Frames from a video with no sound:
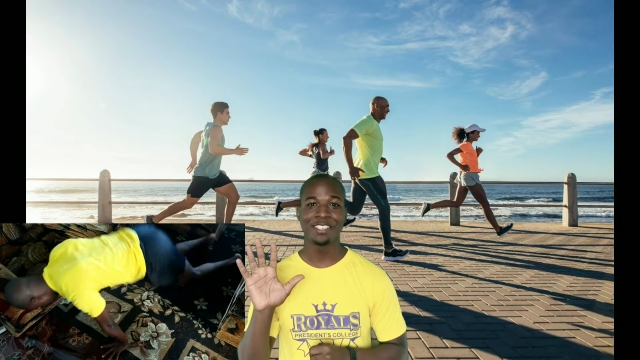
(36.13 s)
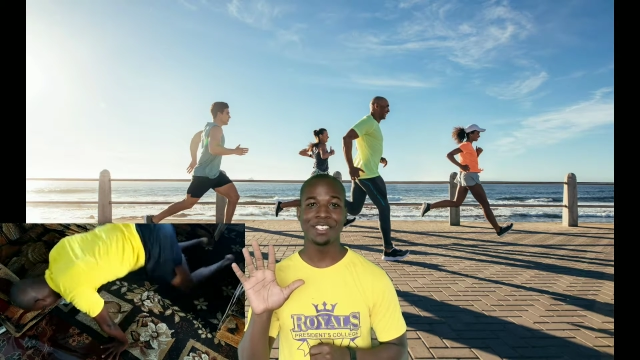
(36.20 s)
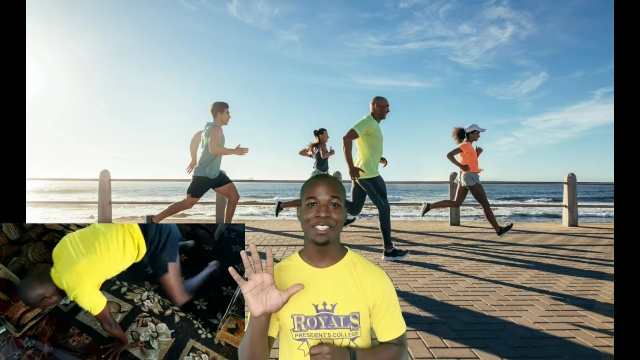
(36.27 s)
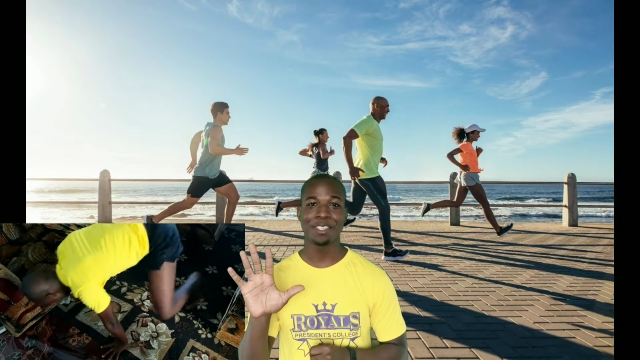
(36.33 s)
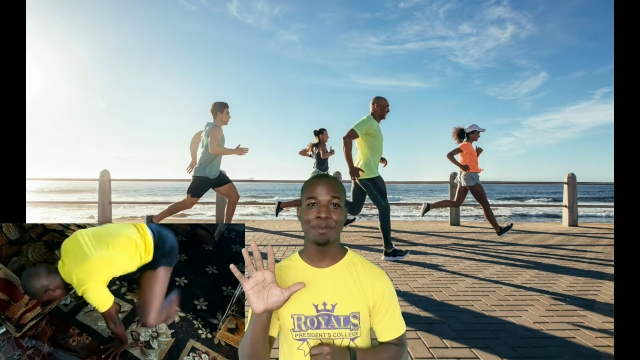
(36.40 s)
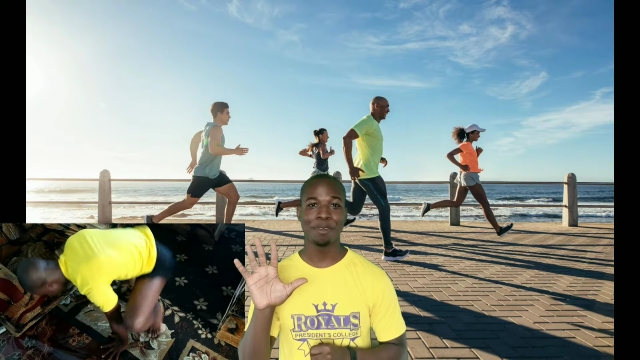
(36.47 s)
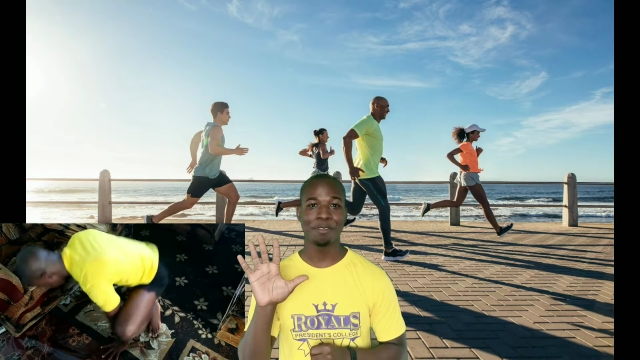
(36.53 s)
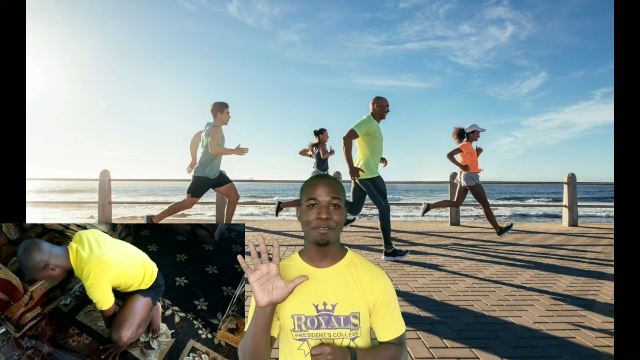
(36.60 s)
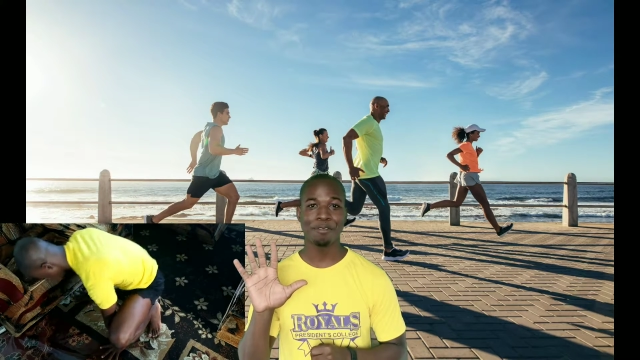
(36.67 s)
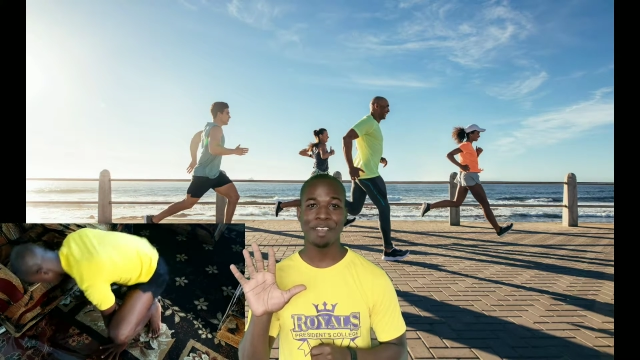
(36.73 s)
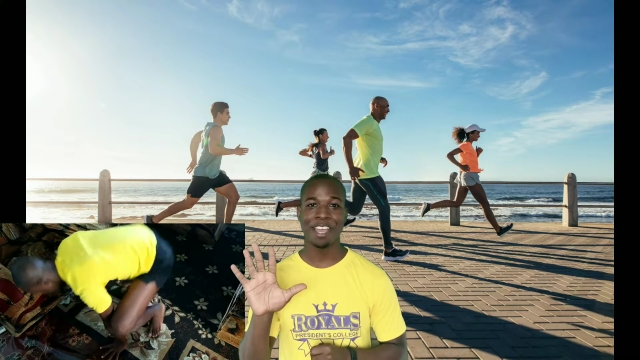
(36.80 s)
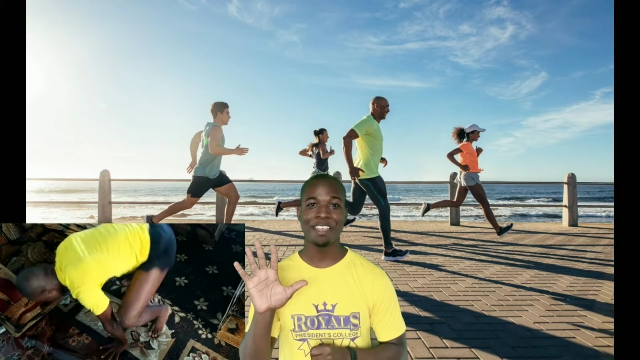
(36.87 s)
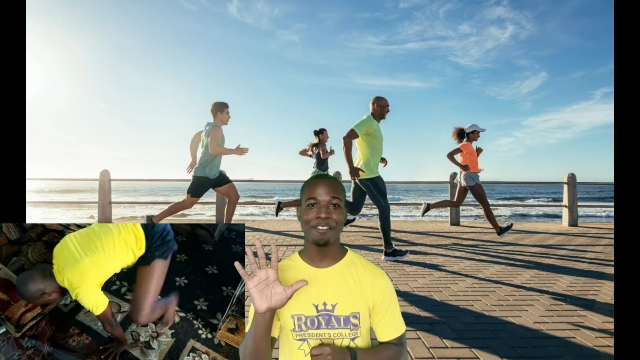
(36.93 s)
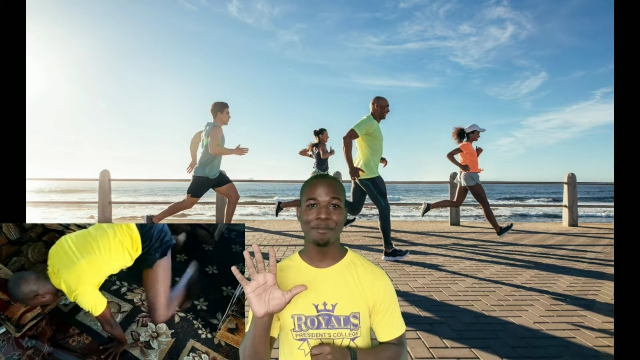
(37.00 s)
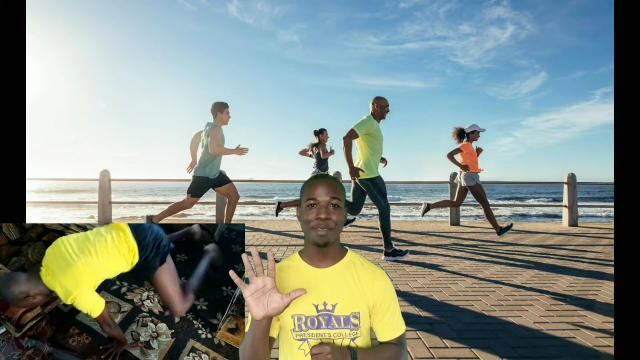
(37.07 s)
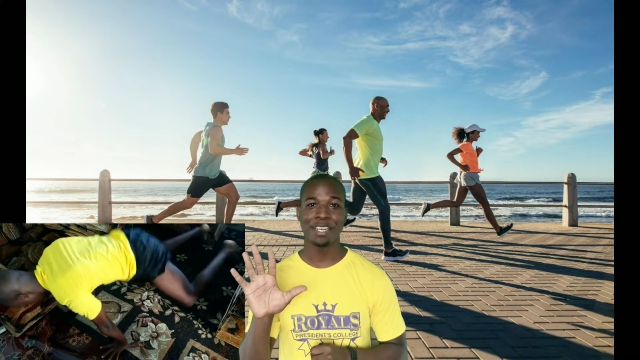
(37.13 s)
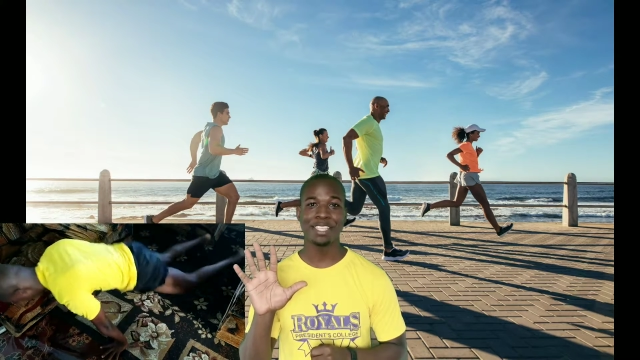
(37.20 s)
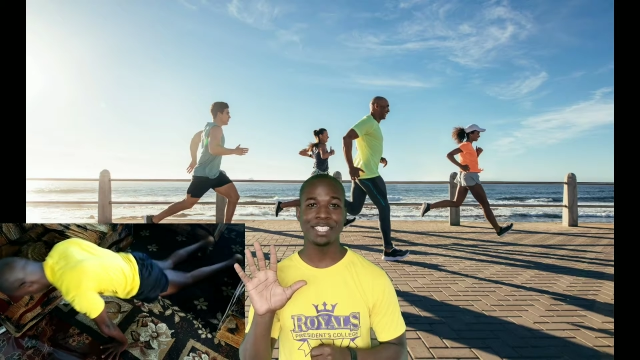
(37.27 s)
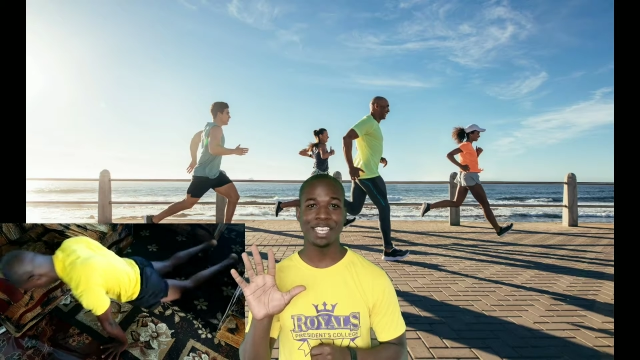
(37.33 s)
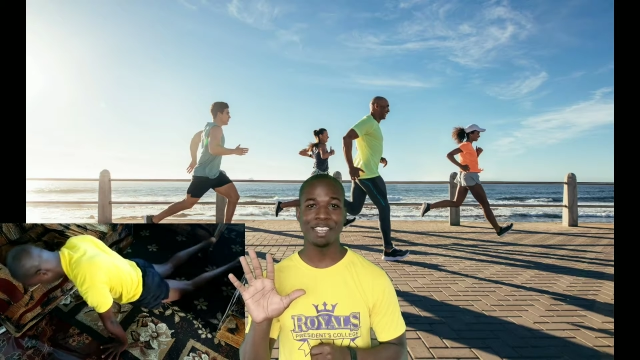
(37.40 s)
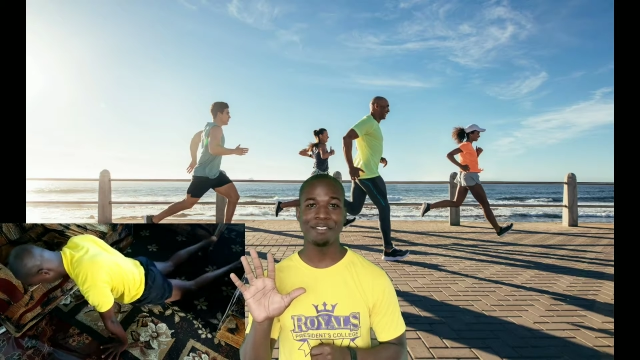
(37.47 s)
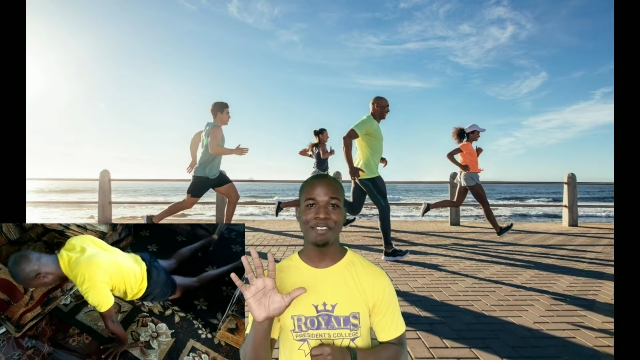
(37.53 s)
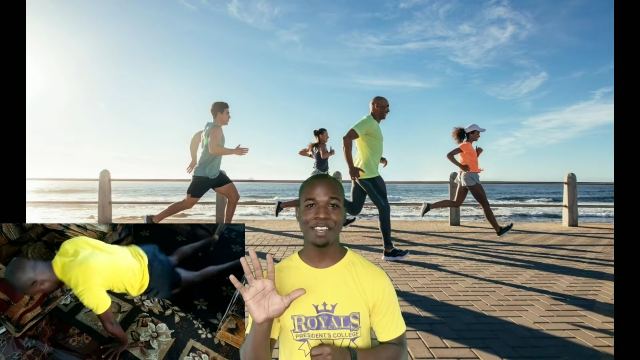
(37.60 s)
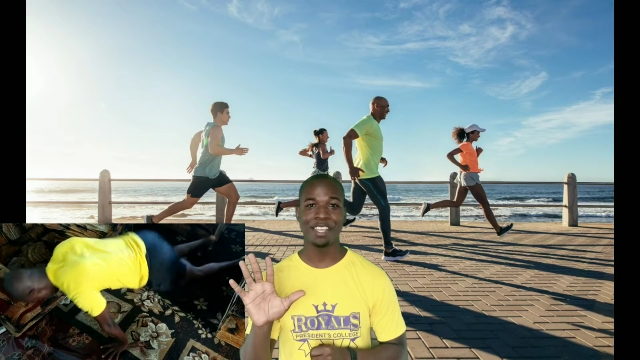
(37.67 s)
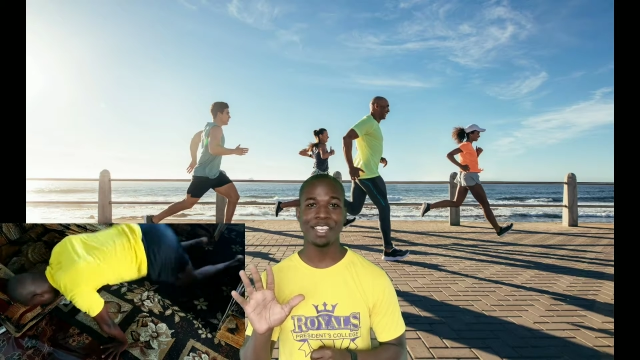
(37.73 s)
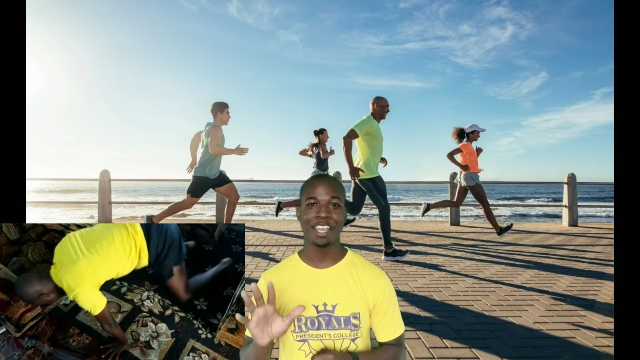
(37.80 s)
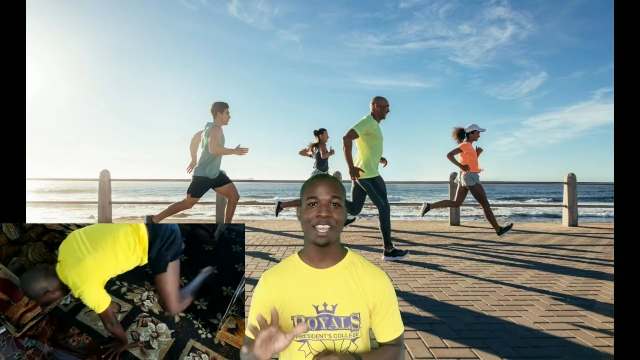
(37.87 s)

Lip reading: Just about 5 minutes every day